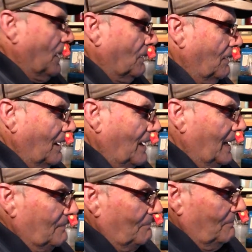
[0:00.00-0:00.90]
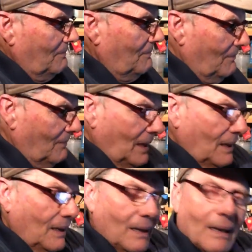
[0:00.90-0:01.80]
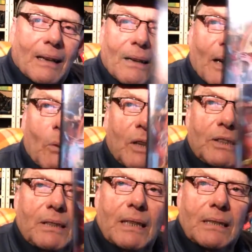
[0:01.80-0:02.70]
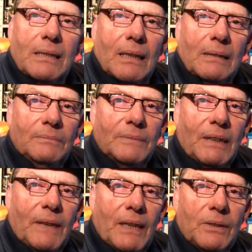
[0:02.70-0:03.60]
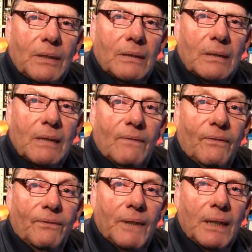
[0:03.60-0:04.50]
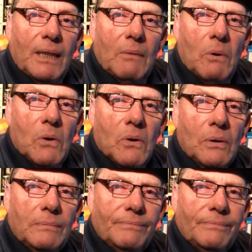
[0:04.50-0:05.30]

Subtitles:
well, I watched this Avengers Infinity War.